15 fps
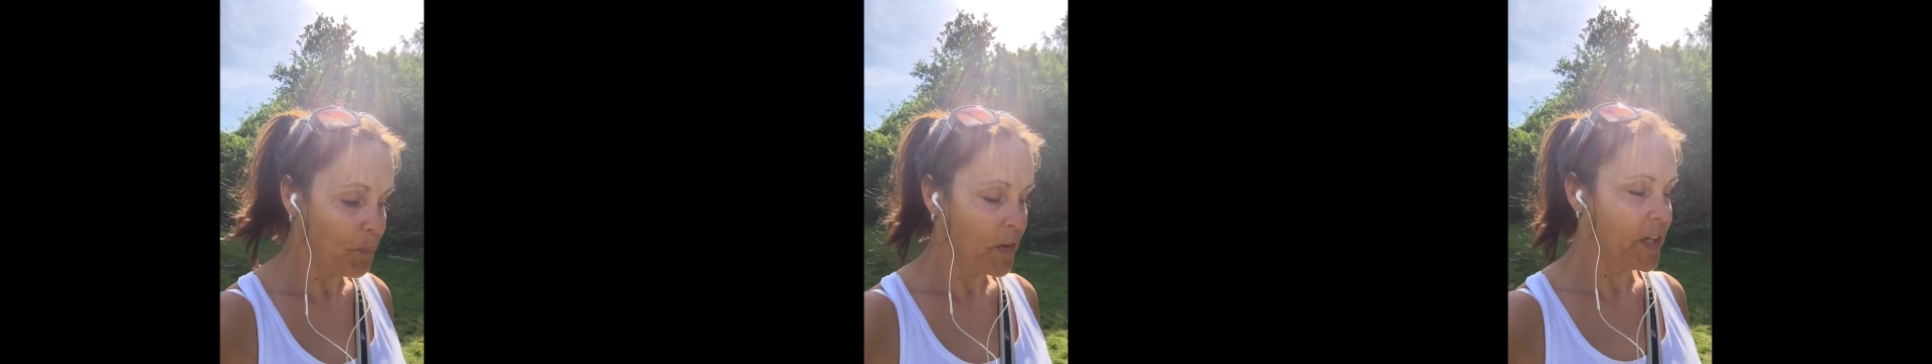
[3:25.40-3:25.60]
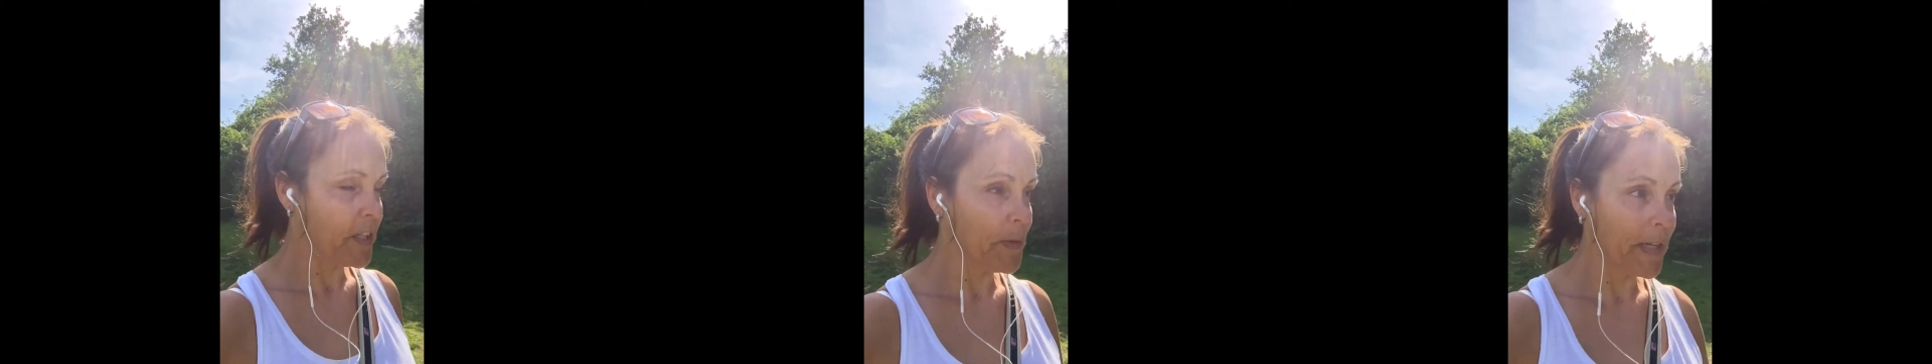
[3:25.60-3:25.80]

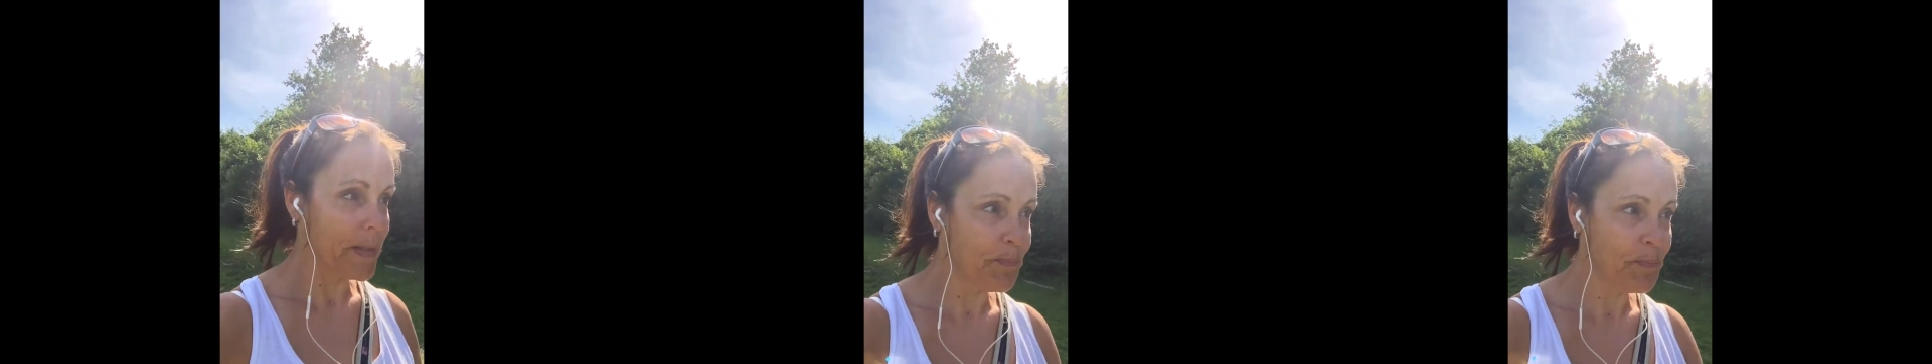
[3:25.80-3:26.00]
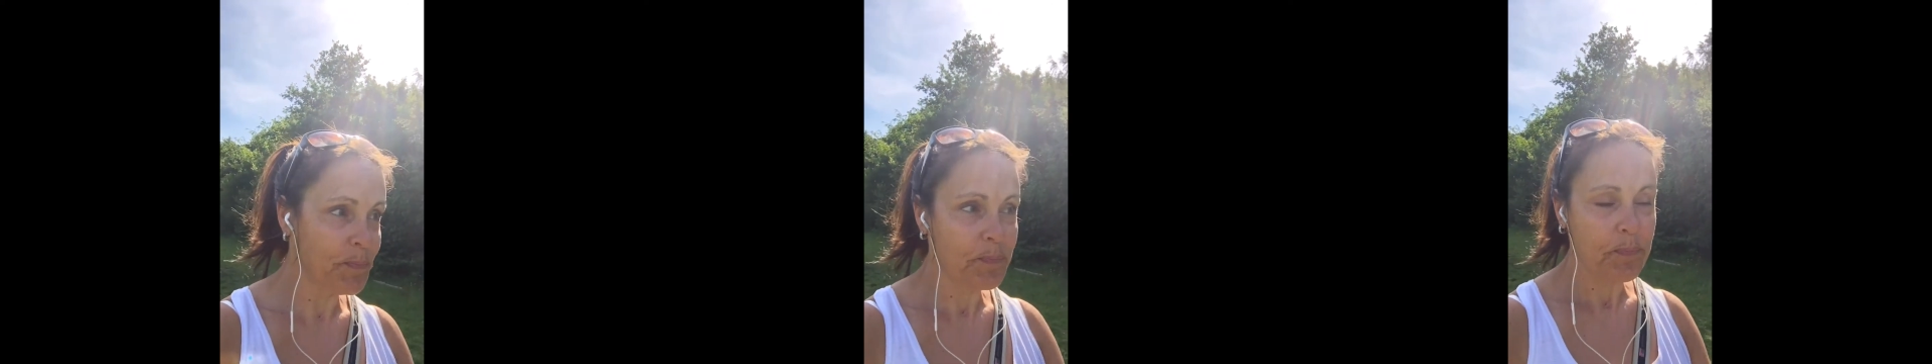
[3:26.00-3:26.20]
Anyway,
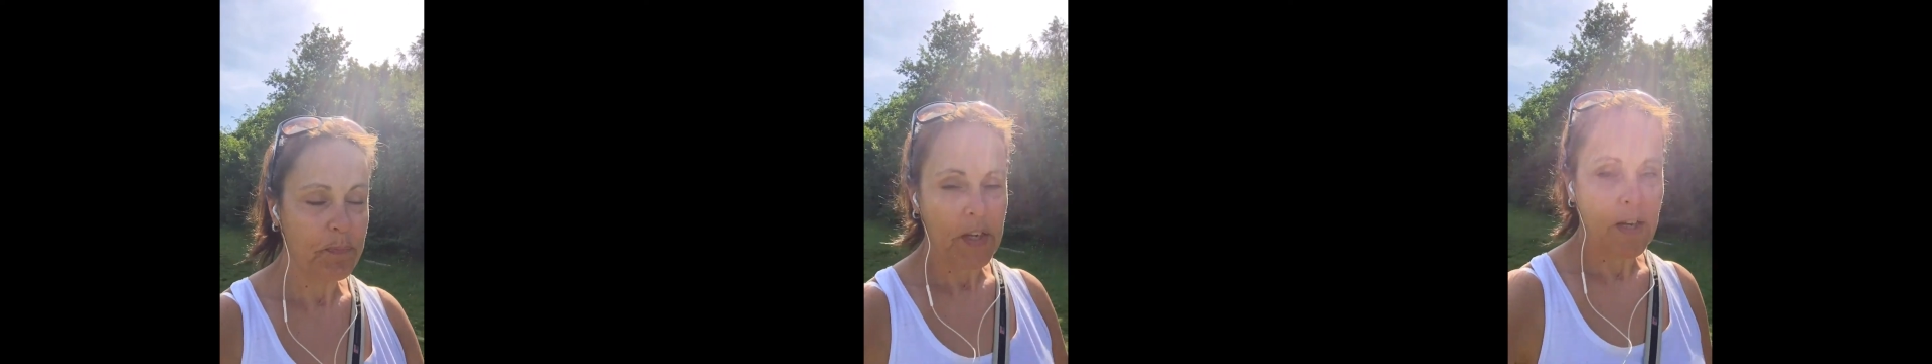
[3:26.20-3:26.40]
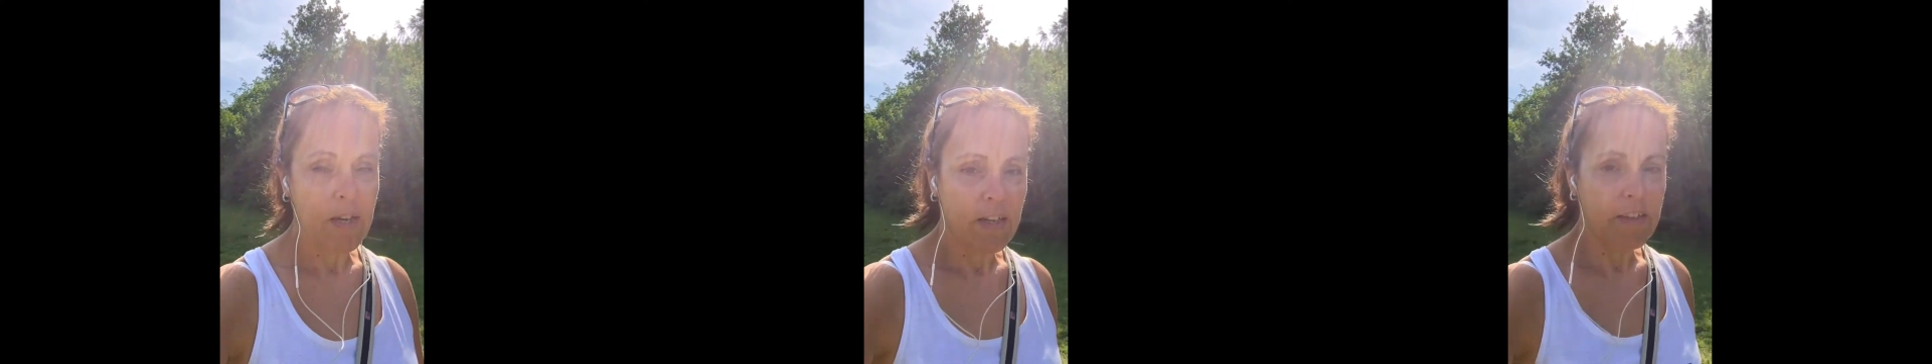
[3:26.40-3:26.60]

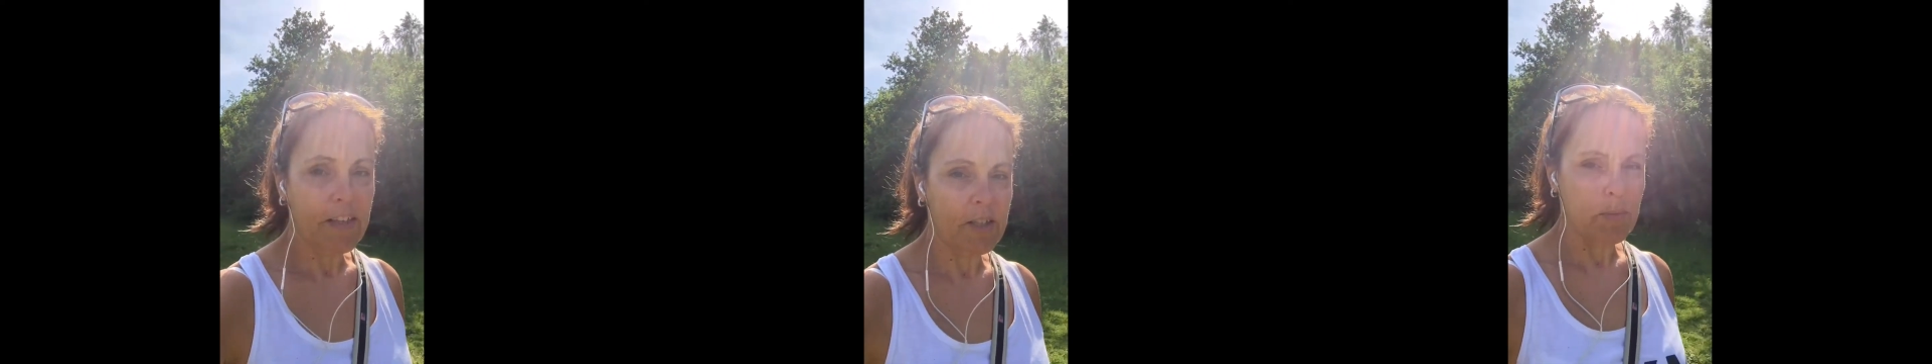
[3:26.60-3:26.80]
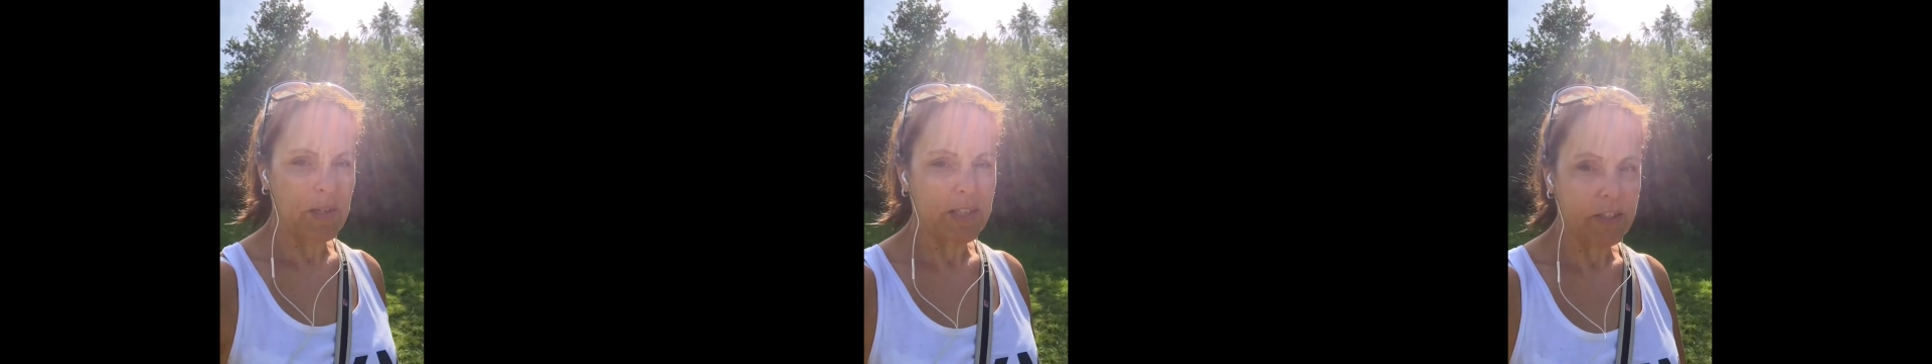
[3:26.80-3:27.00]

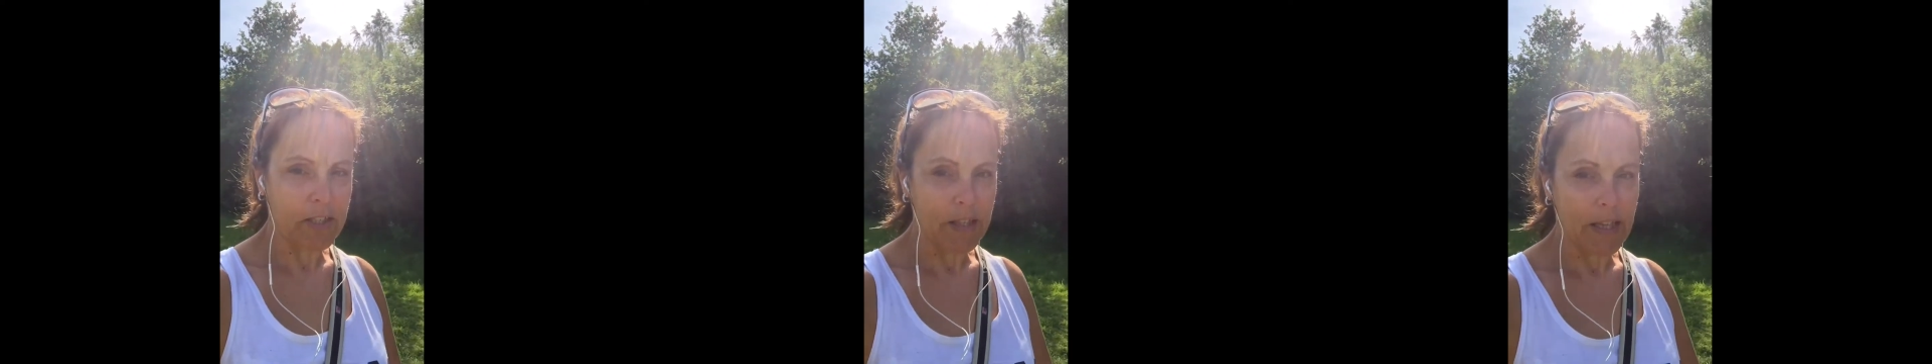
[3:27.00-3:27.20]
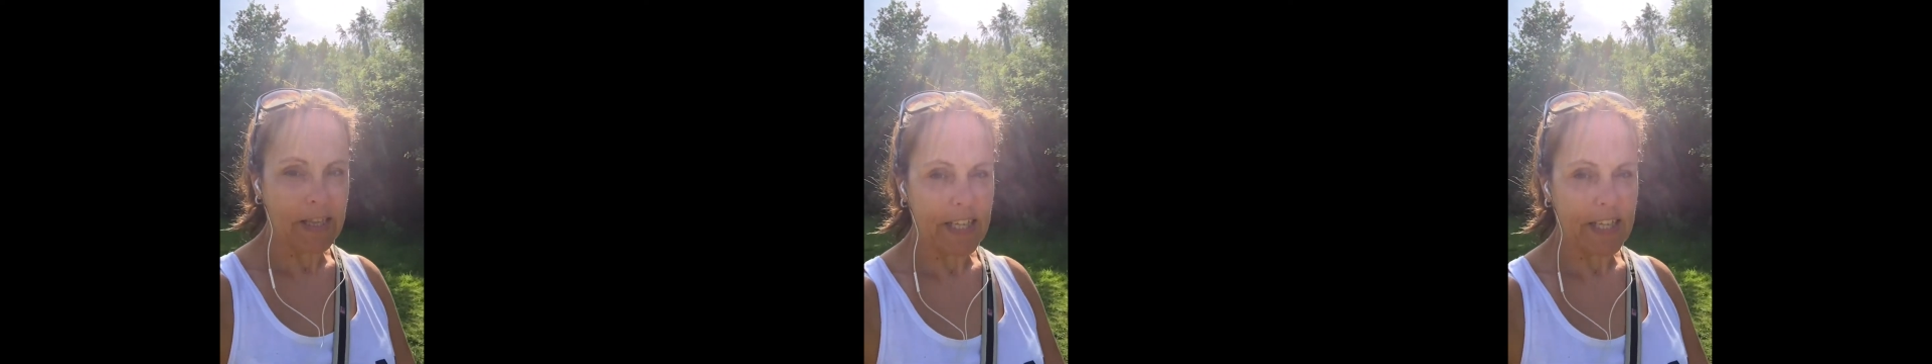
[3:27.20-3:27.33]
that's my little